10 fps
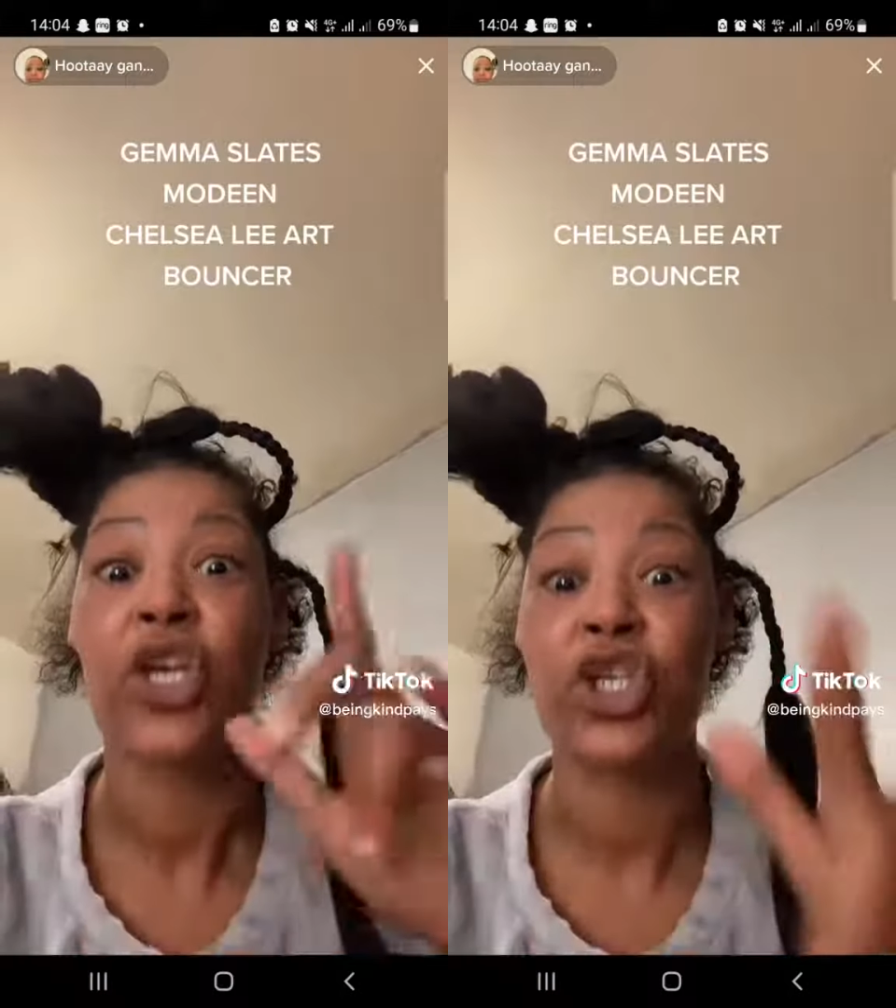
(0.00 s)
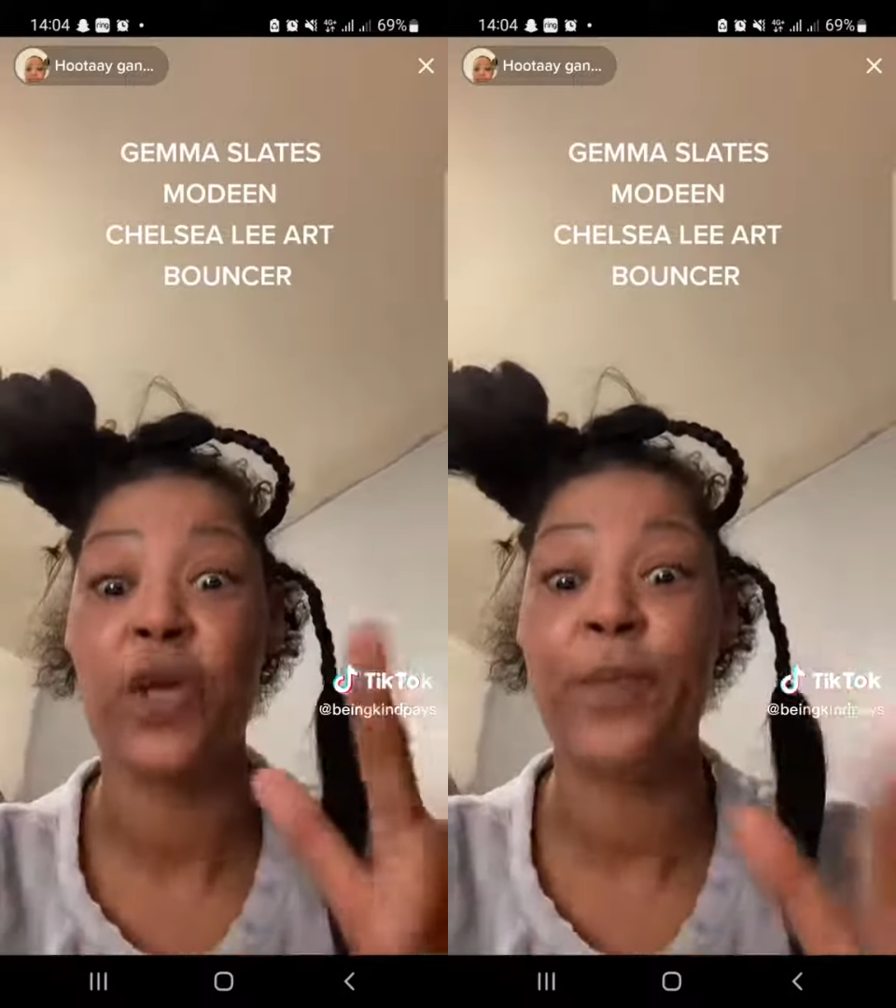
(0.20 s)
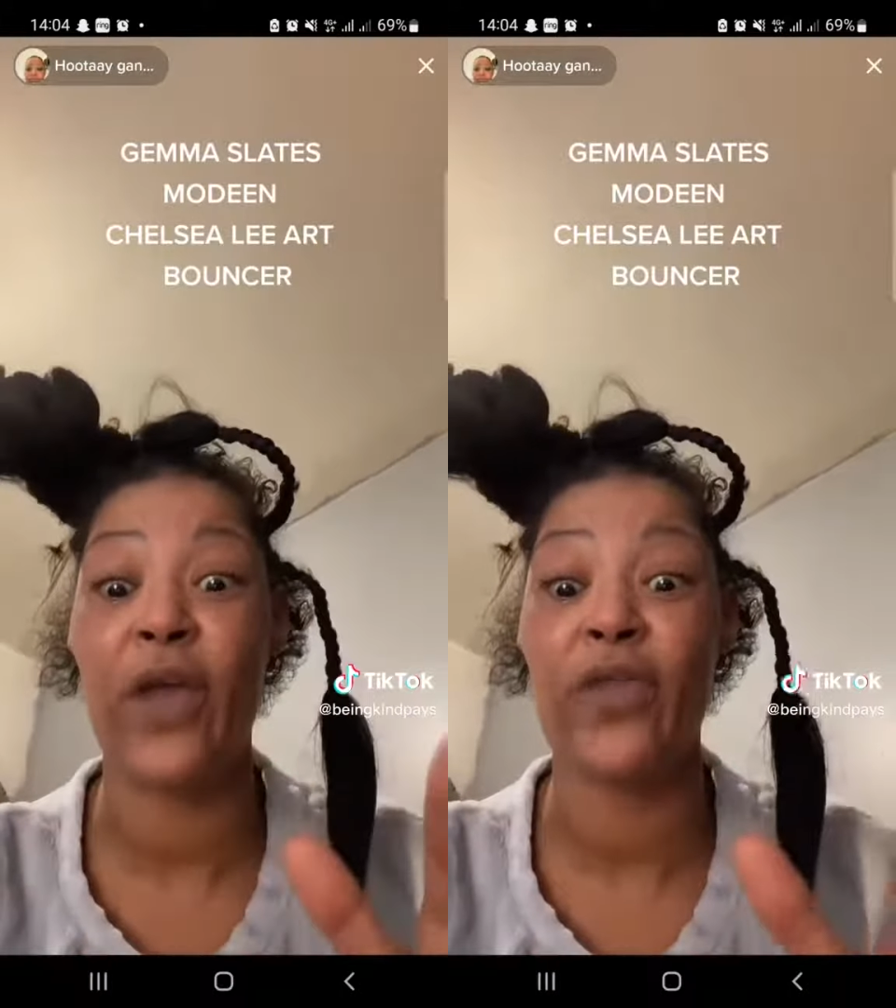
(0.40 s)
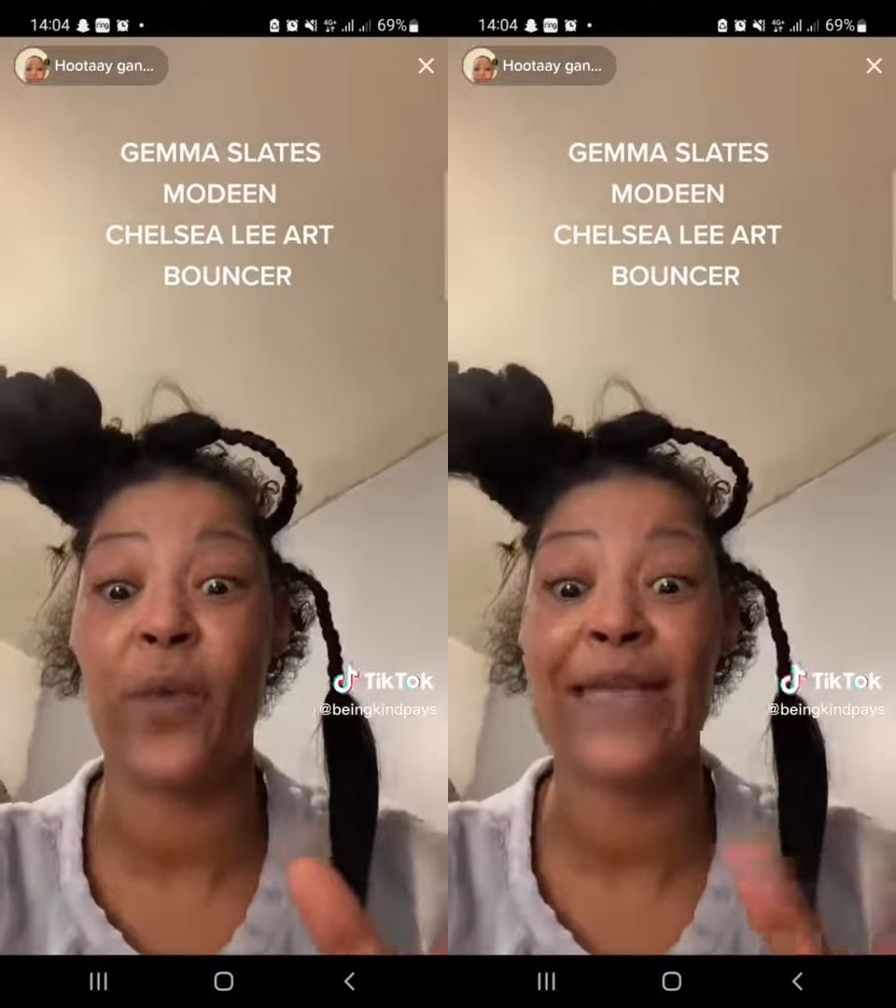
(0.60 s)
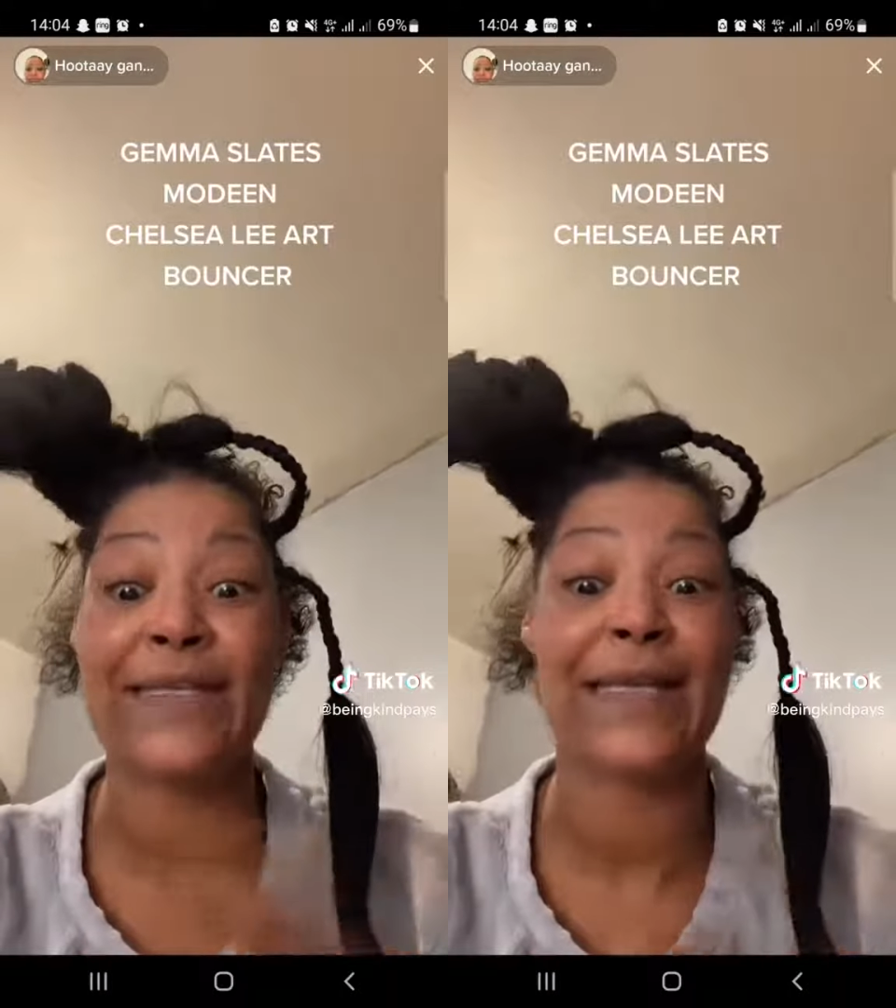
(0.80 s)
You should be on the
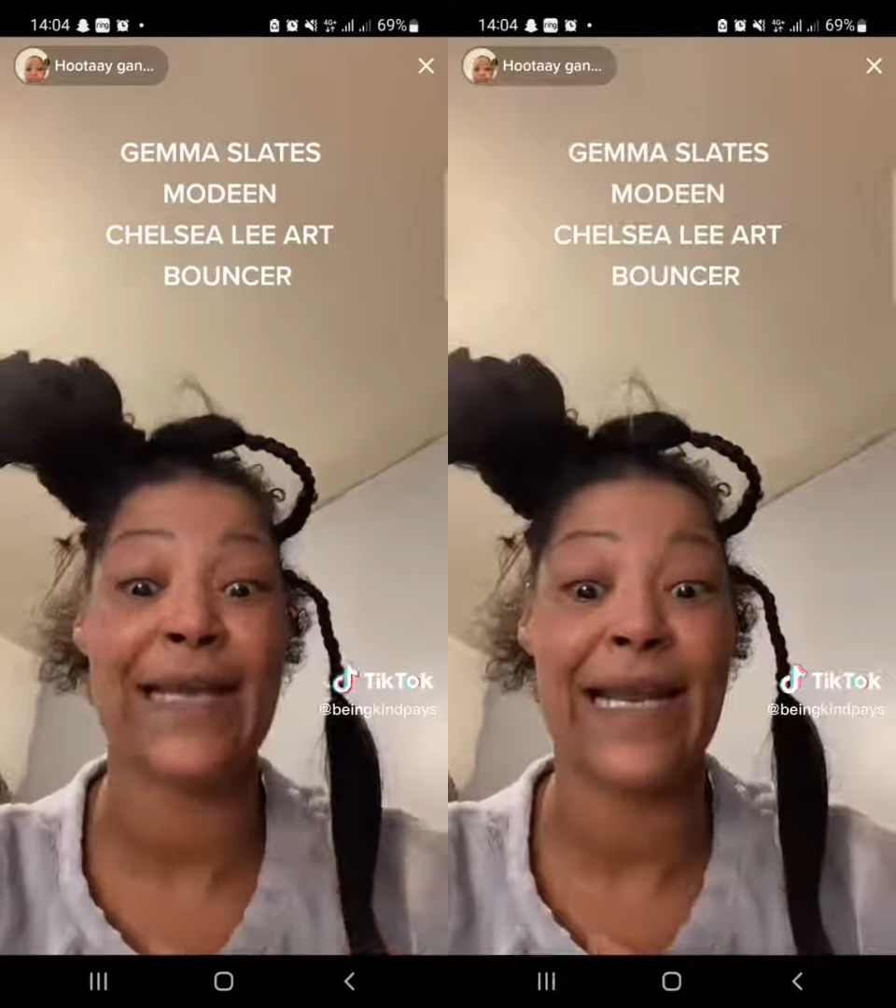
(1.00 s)
way to the